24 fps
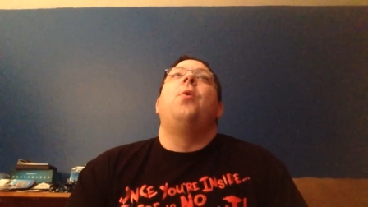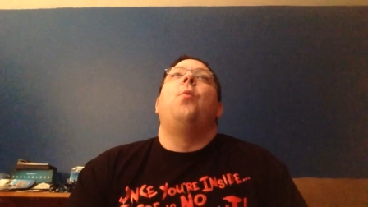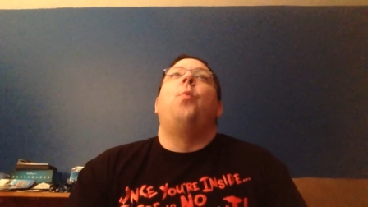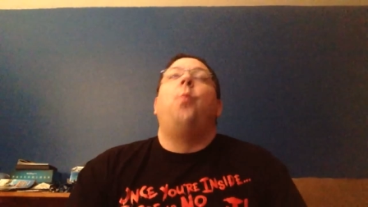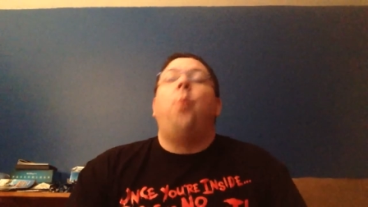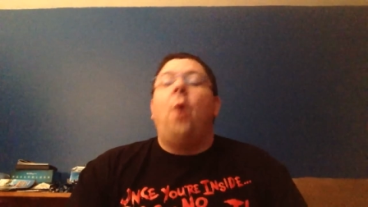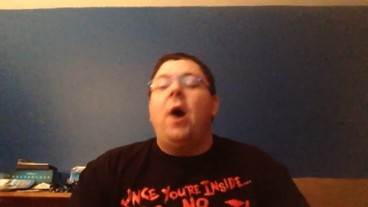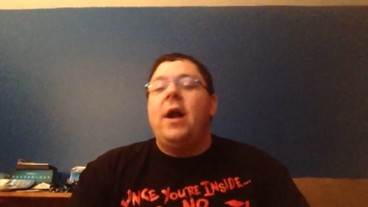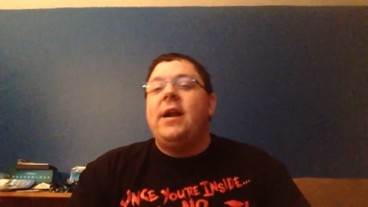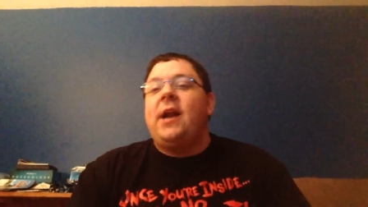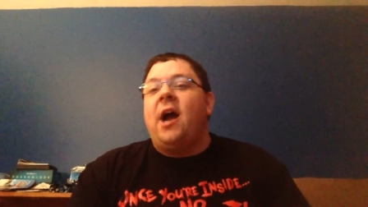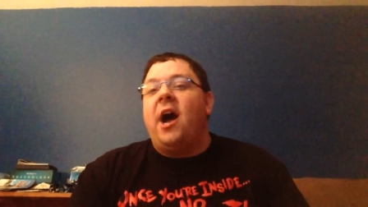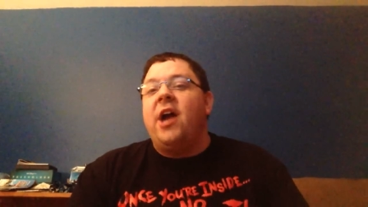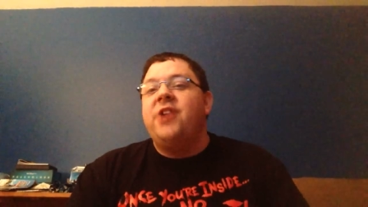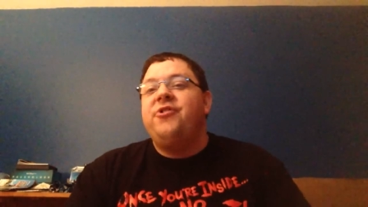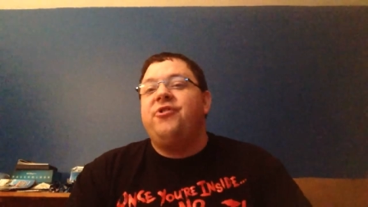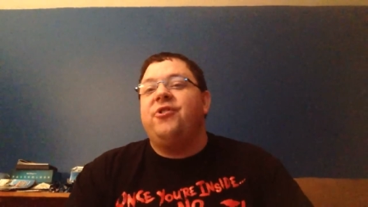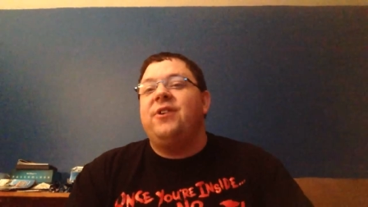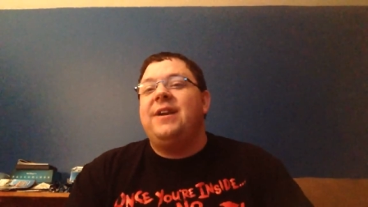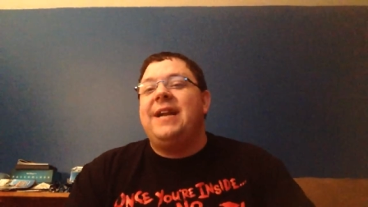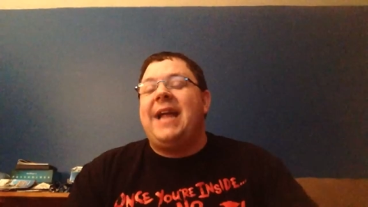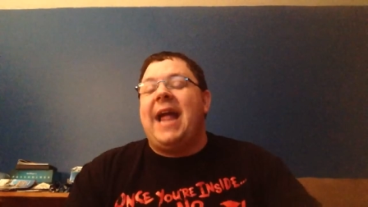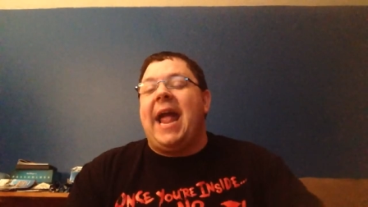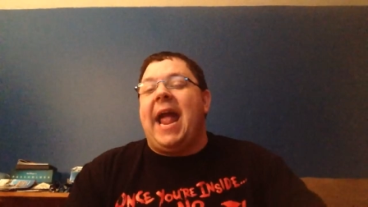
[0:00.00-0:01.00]

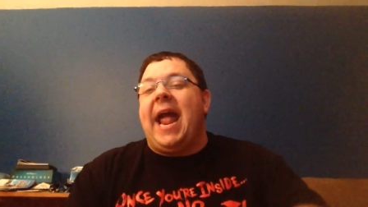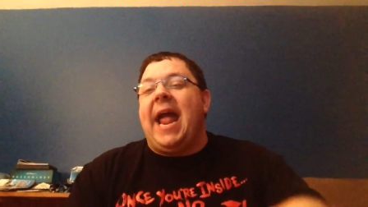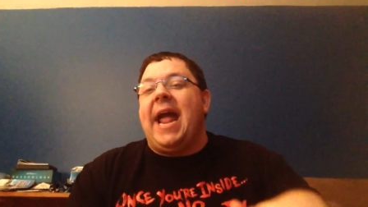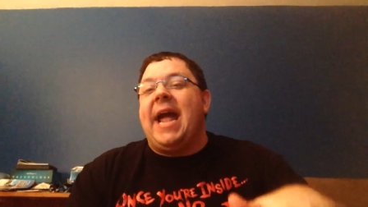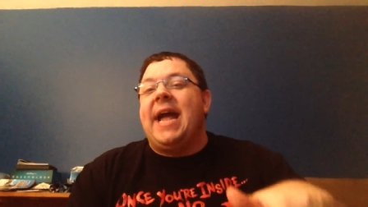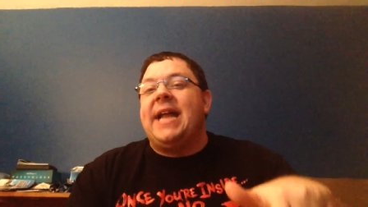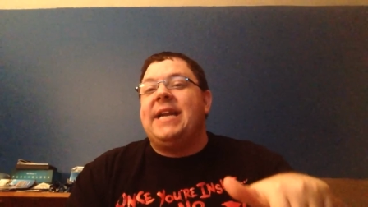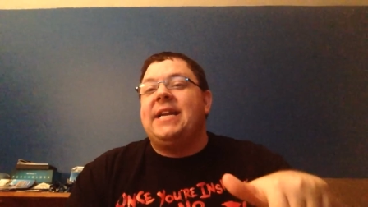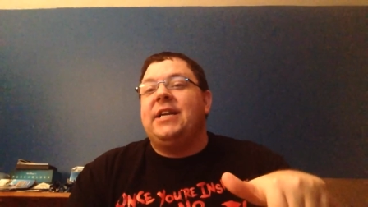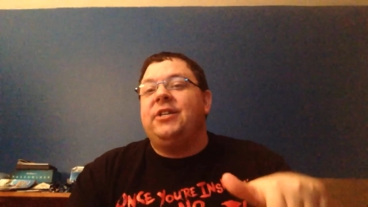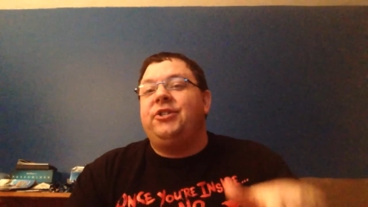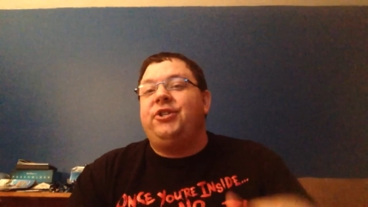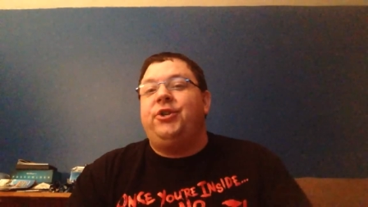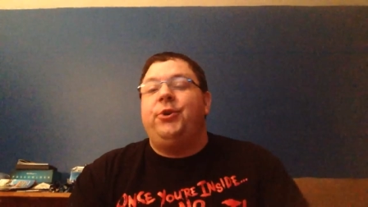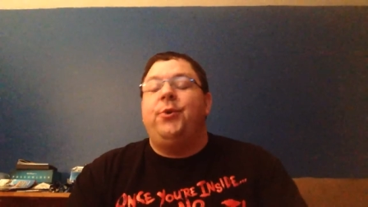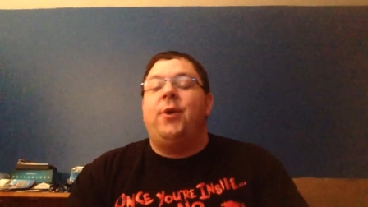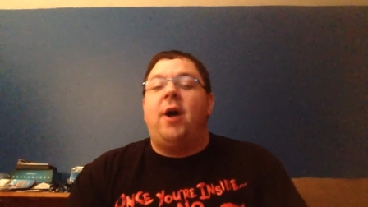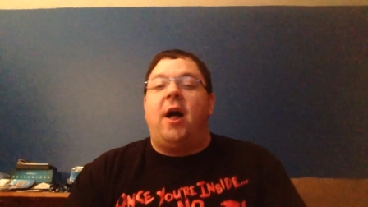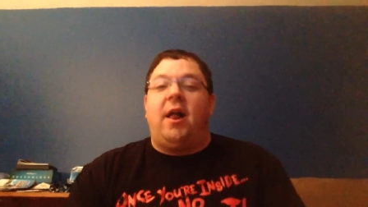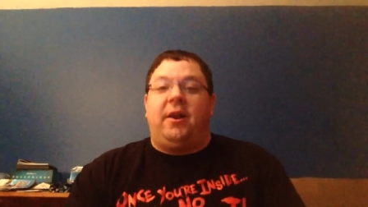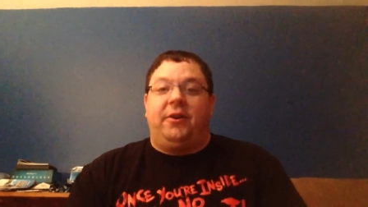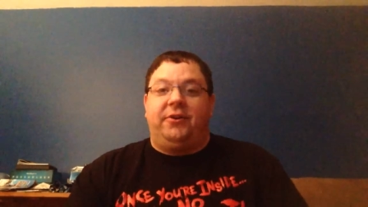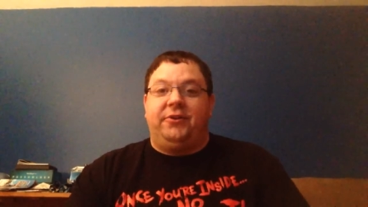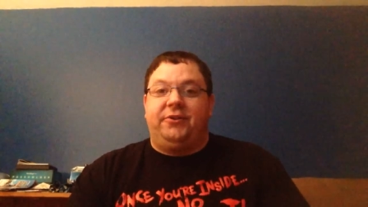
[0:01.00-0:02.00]

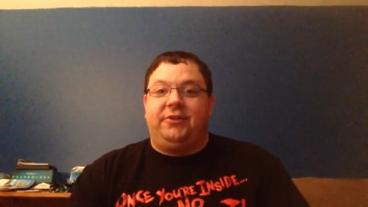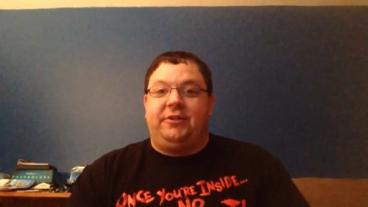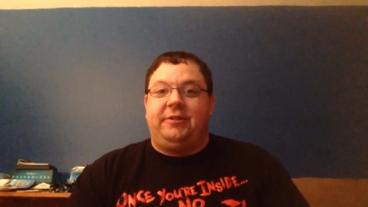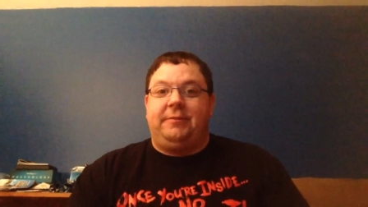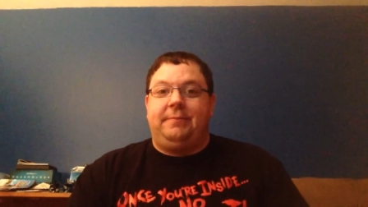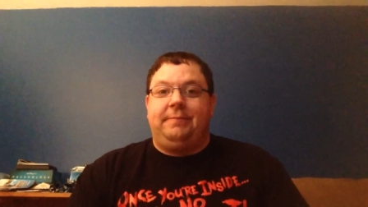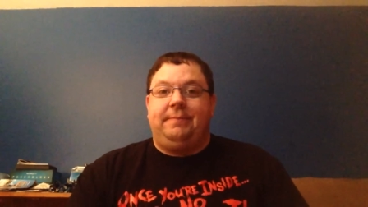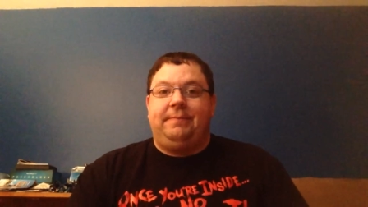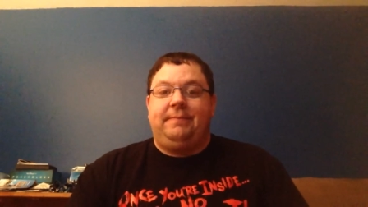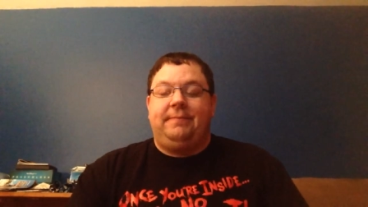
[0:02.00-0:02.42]
$102.